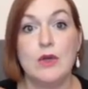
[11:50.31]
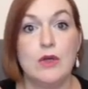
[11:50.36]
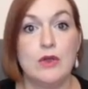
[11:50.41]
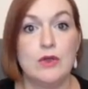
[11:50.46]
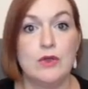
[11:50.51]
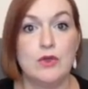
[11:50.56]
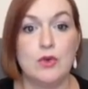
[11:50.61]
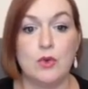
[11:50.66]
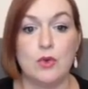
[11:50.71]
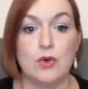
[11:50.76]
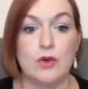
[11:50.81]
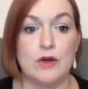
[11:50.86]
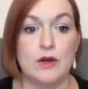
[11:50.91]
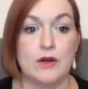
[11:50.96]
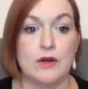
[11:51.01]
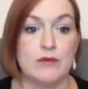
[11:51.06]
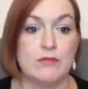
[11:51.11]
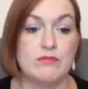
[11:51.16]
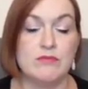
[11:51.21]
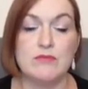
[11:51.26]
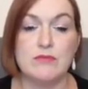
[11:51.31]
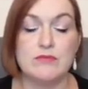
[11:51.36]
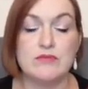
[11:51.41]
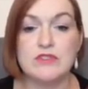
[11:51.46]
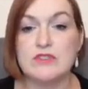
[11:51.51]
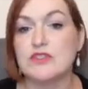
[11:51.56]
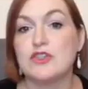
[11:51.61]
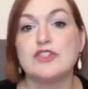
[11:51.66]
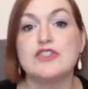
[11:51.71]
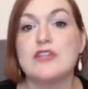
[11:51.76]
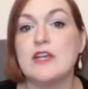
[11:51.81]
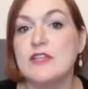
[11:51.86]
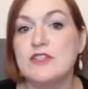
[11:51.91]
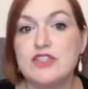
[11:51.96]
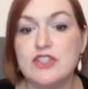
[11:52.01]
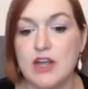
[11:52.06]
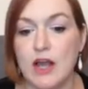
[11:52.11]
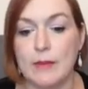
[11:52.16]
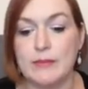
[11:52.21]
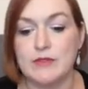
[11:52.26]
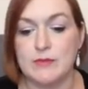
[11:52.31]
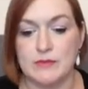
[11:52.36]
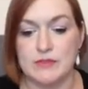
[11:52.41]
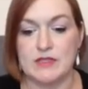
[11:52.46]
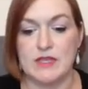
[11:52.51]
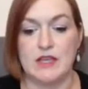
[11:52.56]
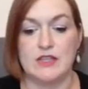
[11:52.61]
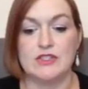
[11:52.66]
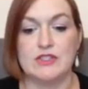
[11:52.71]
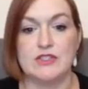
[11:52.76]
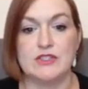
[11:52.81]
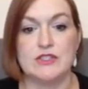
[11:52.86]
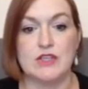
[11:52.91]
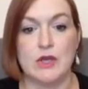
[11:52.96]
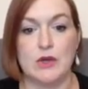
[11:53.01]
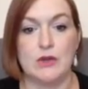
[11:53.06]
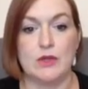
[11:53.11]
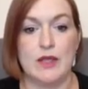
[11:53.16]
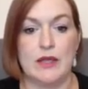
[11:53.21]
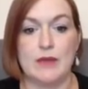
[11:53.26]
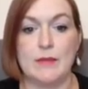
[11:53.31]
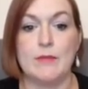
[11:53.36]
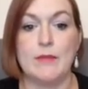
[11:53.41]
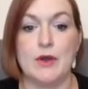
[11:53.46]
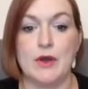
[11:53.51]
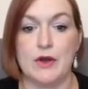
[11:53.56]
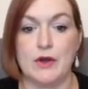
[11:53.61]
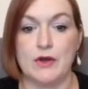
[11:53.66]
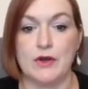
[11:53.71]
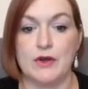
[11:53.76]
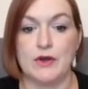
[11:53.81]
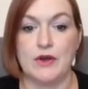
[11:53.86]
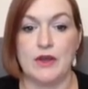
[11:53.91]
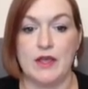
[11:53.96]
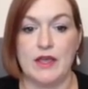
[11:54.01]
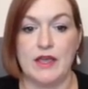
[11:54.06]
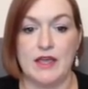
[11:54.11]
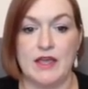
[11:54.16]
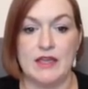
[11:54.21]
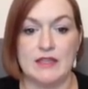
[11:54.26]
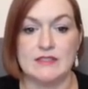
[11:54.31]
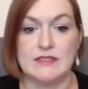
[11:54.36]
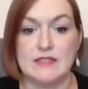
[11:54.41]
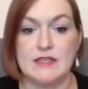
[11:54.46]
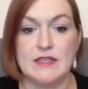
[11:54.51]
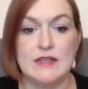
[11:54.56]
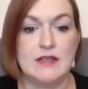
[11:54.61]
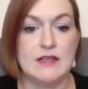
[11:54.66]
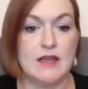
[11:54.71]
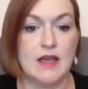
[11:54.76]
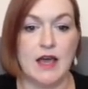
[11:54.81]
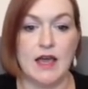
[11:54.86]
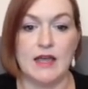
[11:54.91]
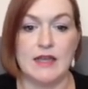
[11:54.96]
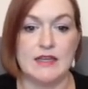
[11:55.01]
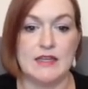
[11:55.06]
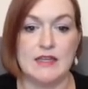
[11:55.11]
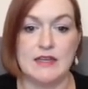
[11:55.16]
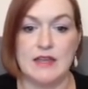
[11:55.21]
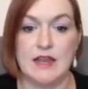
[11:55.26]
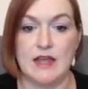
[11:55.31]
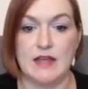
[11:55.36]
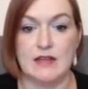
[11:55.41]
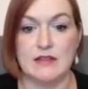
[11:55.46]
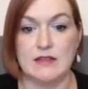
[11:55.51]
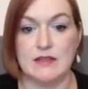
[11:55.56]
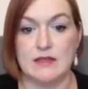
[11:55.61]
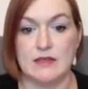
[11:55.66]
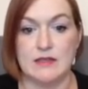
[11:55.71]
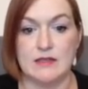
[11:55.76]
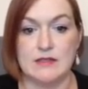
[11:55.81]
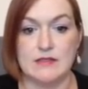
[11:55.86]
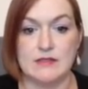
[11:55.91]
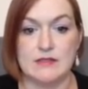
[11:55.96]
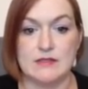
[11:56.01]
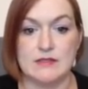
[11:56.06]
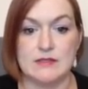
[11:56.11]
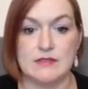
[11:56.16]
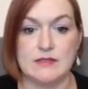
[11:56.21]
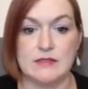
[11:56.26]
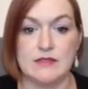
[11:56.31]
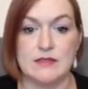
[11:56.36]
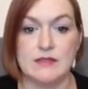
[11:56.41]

your search engine optimization. So like Margaret ID necklace,